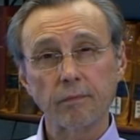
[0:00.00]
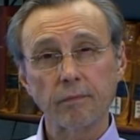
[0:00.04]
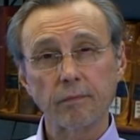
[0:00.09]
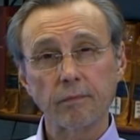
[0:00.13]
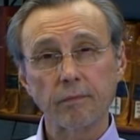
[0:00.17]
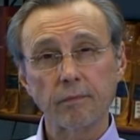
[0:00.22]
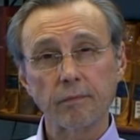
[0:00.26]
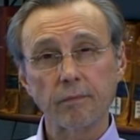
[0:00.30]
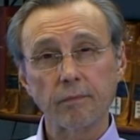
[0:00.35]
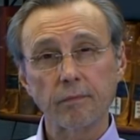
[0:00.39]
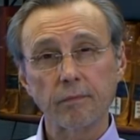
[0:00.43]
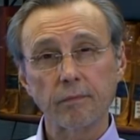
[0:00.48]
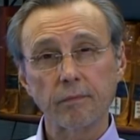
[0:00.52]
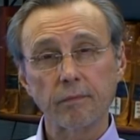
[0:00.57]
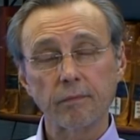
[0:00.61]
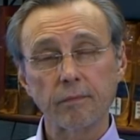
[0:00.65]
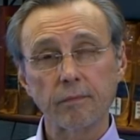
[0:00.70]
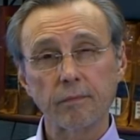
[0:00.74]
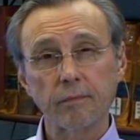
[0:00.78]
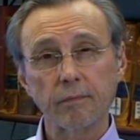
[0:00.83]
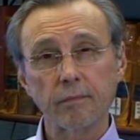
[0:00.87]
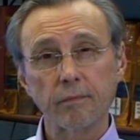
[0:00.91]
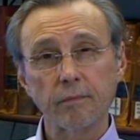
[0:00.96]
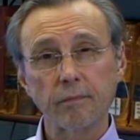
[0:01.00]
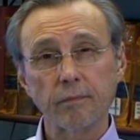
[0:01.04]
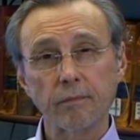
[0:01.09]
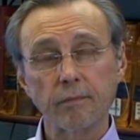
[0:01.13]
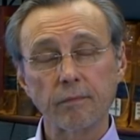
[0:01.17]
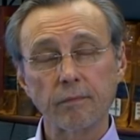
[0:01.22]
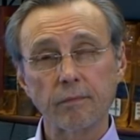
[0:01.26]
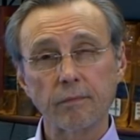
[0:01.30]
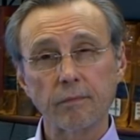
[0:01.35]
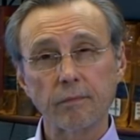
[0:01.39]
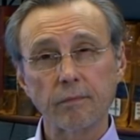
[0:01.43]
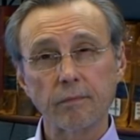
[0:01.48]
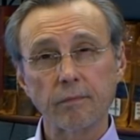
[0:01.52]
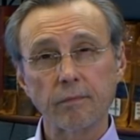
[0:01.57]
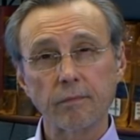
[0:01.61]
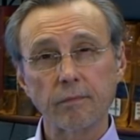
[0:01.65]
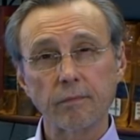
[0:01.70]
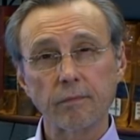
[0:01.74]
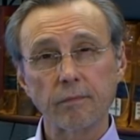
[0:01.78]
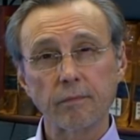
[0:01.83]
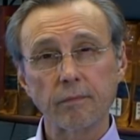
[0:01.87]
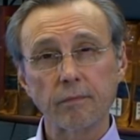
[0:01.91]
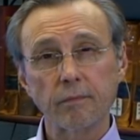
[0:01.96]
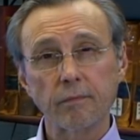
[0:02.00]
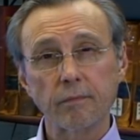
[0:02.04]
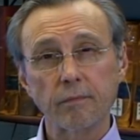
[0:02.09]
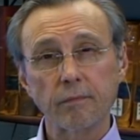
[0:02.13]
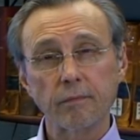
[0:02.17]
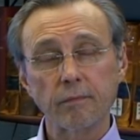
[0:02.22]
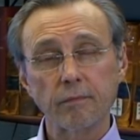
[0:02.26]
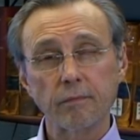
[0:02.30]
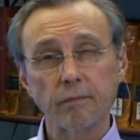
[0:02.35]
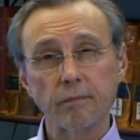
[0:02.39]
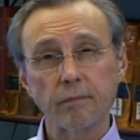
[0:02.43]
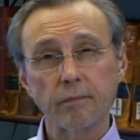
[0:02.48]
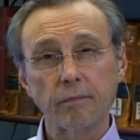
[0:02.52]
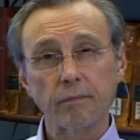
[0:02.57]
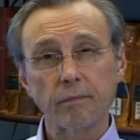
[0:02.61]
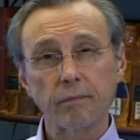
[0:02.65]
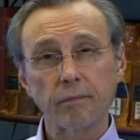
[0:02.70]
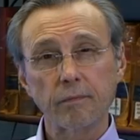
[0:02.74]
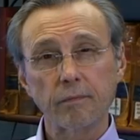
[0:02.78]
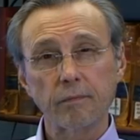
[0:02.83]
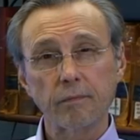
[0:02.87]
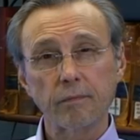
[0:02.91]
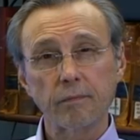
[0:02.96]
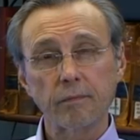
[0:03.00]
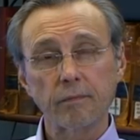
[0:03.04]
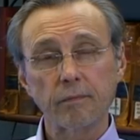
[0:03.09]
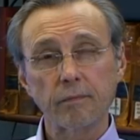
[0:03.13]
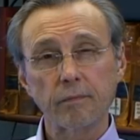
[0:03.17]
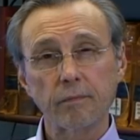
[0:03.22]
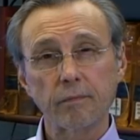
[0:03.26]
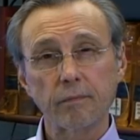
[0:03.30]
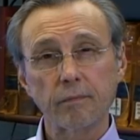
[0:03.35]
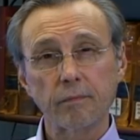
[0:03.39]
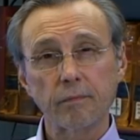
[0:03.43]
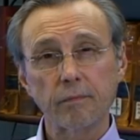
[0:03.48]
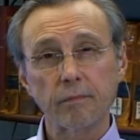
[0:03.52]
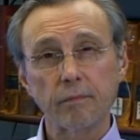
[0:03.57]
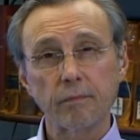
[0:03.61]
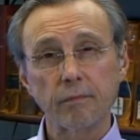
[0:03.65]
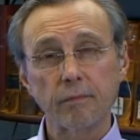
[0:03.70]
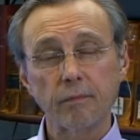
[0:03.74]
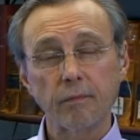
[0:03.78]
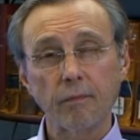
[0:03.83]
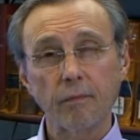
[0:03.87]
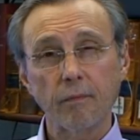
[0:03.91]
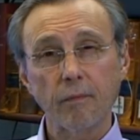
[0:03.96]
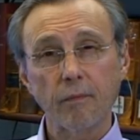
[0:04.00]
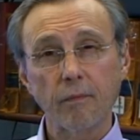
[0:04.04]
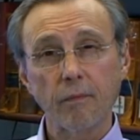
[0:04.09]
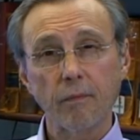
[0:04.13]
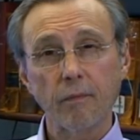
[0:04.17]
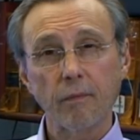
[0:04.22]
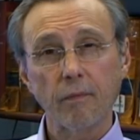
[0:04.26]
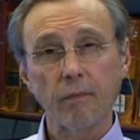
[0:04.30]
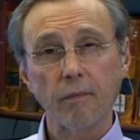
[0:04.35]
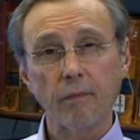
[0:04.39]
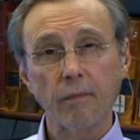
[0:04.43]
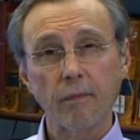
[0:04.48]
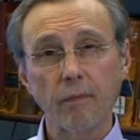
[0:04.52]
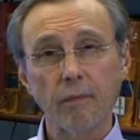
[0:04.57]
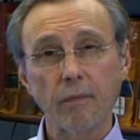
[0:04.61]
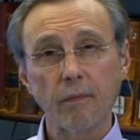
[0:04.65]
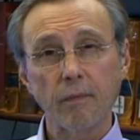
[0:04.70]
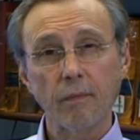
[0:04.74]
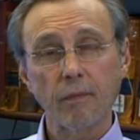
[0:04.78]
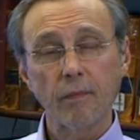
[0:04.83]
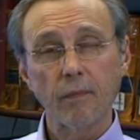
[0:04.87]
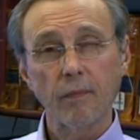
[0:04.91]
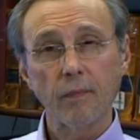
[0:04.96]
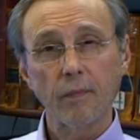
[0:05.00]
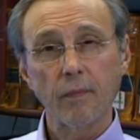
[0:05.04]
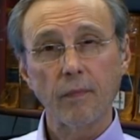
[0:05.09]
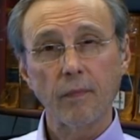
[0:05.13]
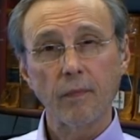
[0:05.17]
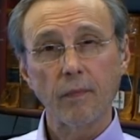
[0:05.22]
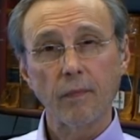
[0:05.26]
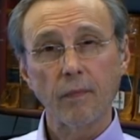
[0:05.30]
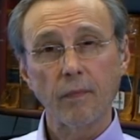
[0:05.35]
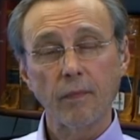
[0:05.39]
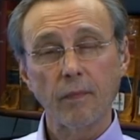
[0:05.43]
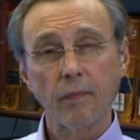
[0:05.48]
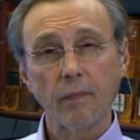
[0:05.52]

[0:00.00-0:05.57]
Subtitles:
[no speech]